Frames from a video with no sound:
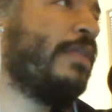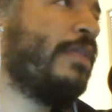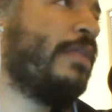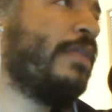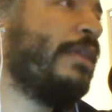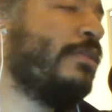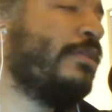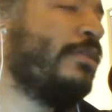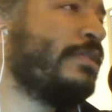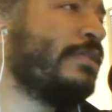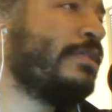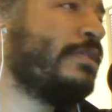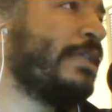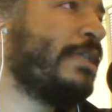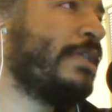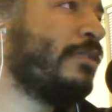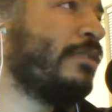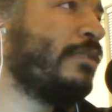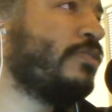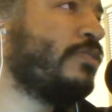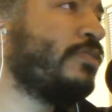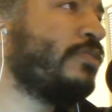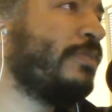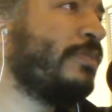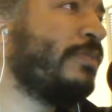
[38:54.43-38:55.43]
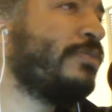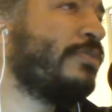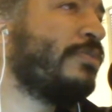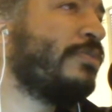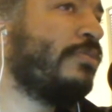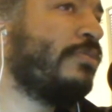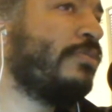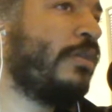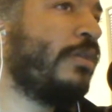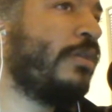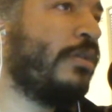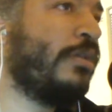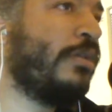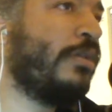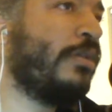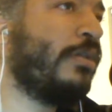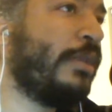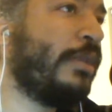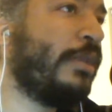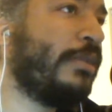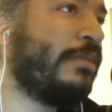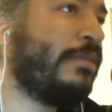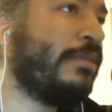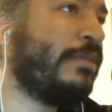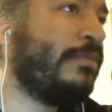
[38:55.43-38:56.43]
I think they're letting her sink or swim
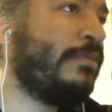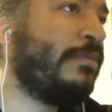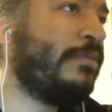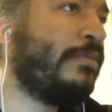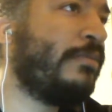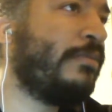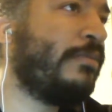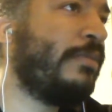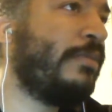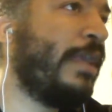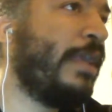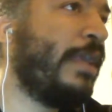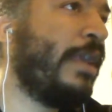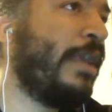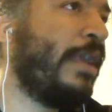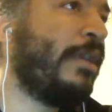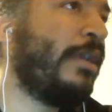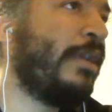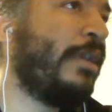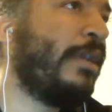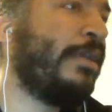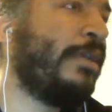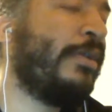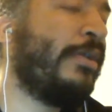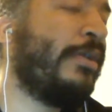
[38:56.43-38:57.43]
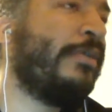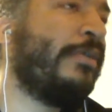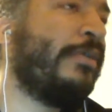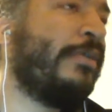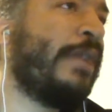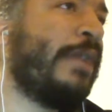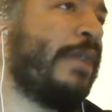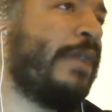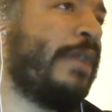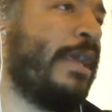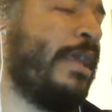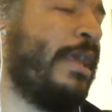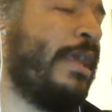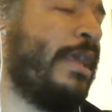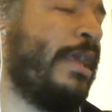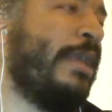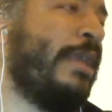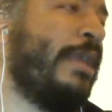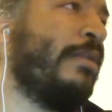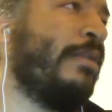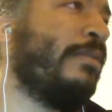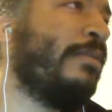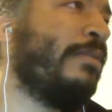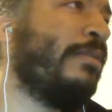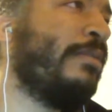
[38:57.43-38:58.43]
too early,
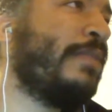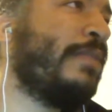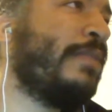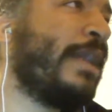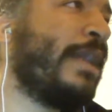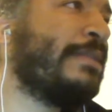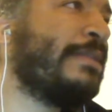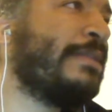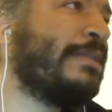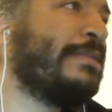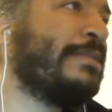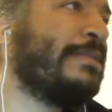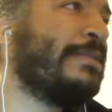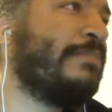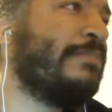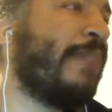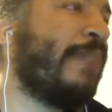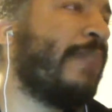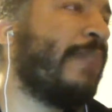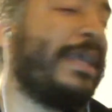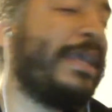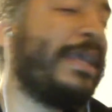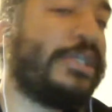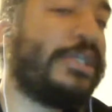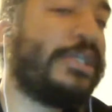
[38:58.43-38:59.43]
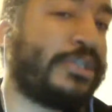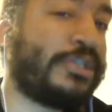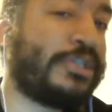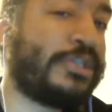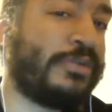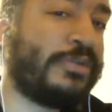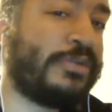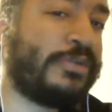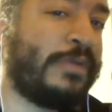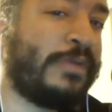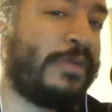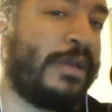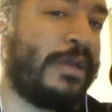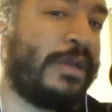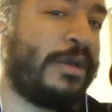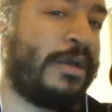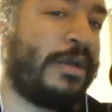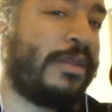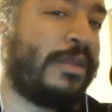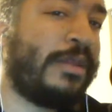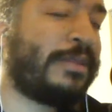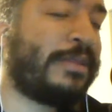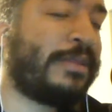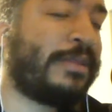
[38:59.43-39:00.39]
and that's my issue.